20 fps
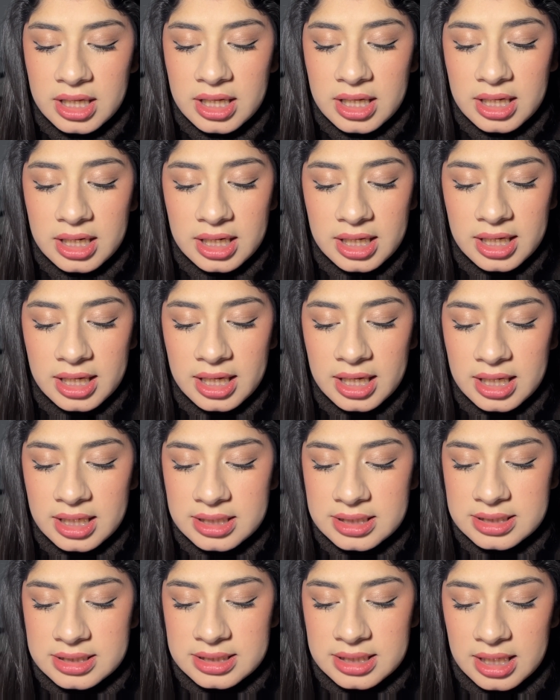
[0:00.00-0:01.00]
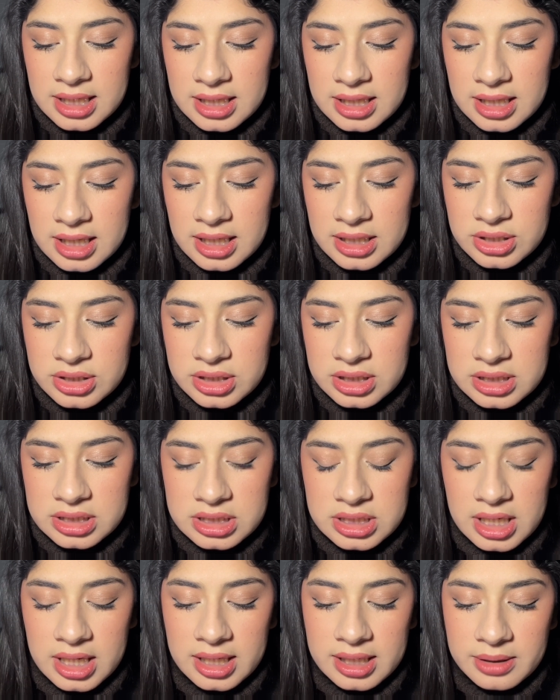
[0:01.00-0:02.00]
and I had said that to
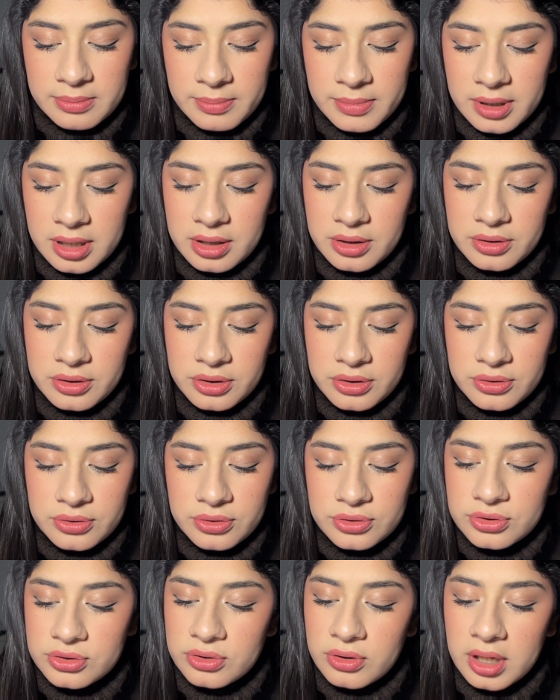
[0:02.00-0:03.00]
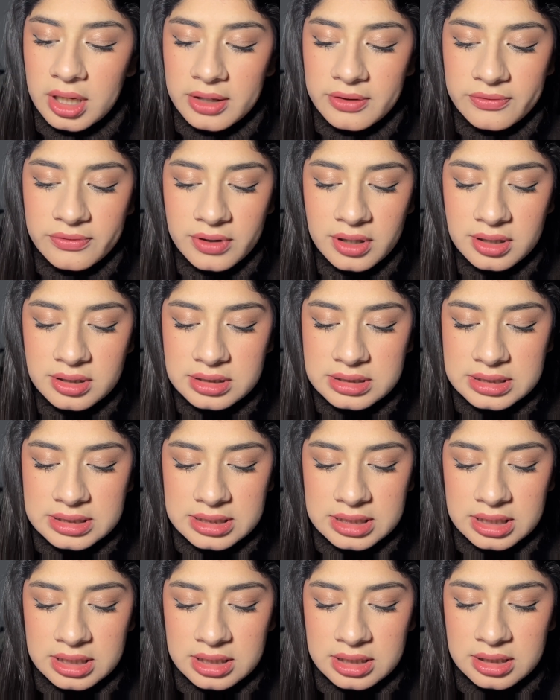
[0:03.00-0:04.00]
Jack about you, so I felt
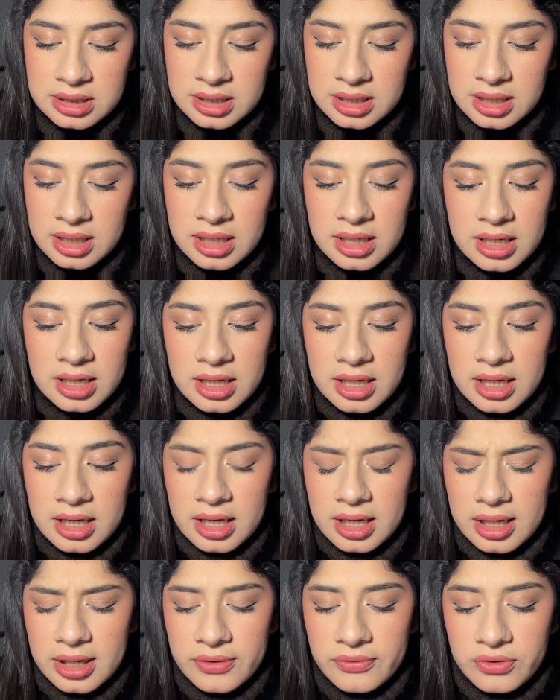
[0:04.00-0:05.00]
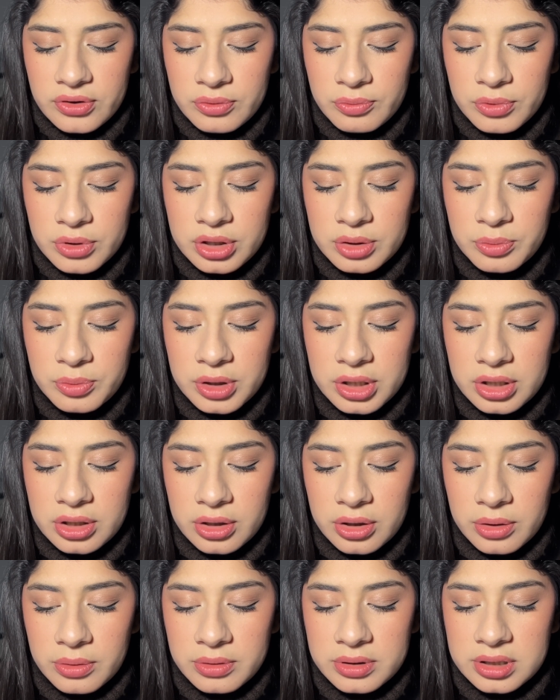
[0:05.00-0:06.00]
seen. Everyone we
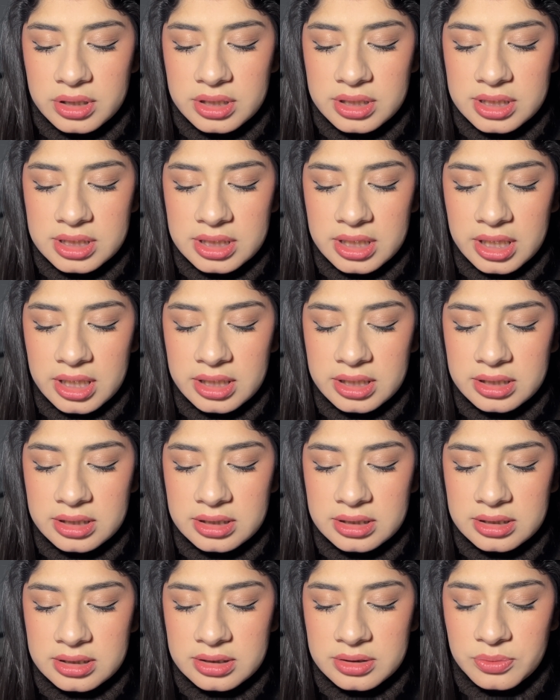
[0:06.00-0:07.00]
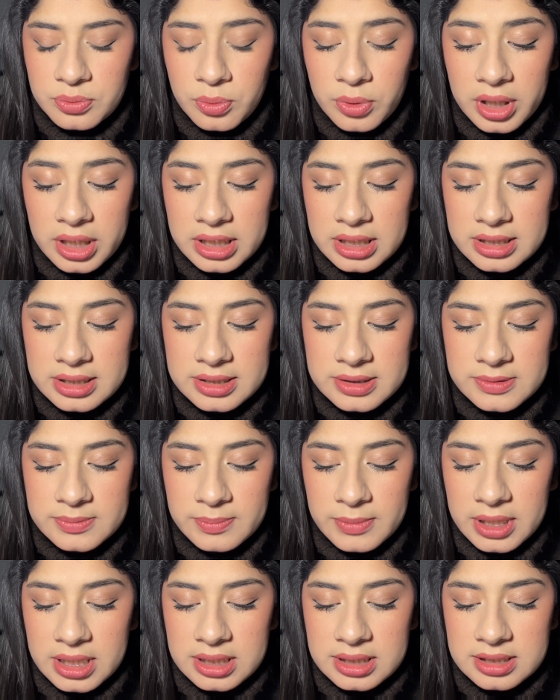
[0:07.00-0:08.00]
know understands why it's
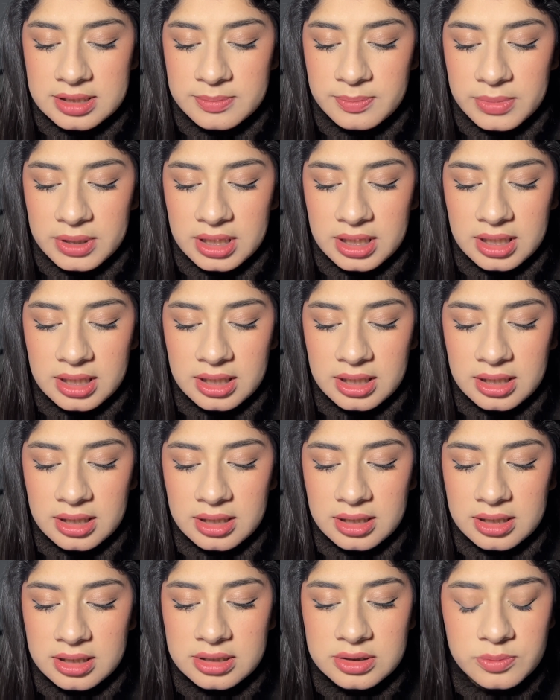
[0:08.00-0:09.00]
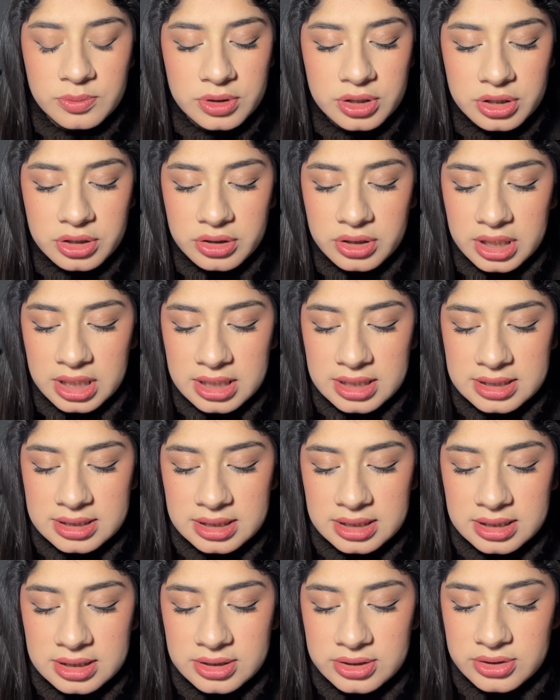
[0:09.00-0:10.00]
meant to be, 'cause we're
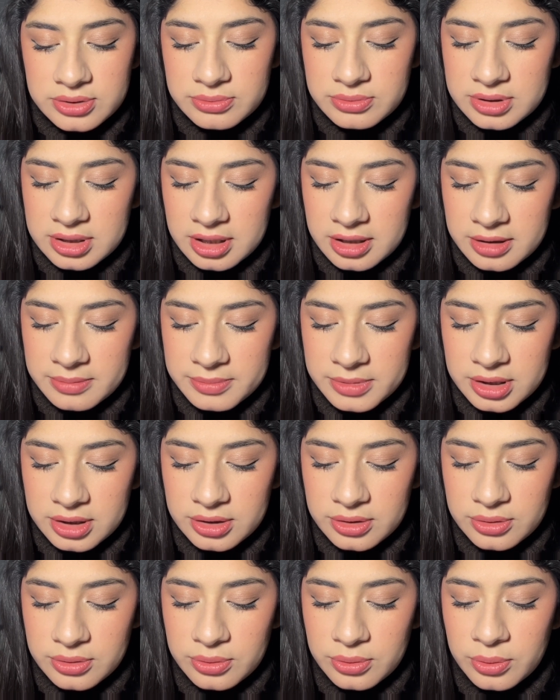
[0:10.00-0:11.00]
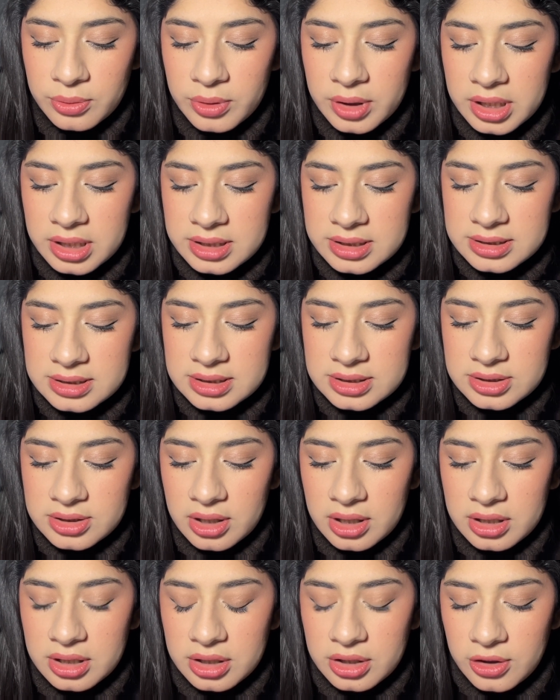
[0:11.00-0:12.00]
crazy, so tell me, who else is
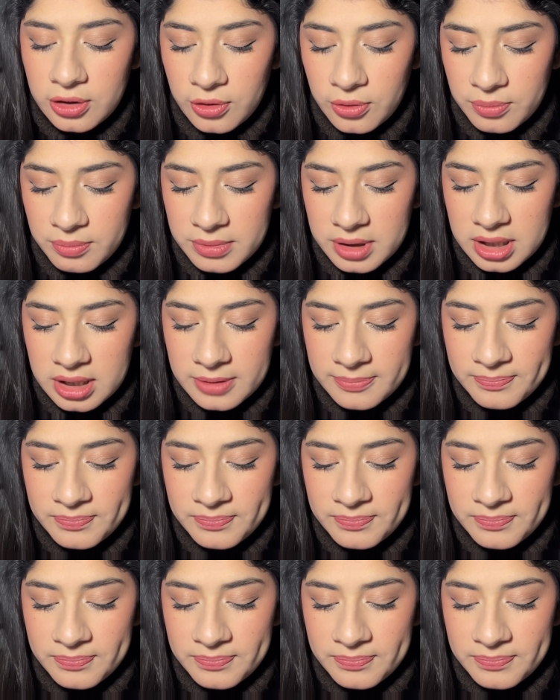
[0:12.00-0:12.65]
gonna know me?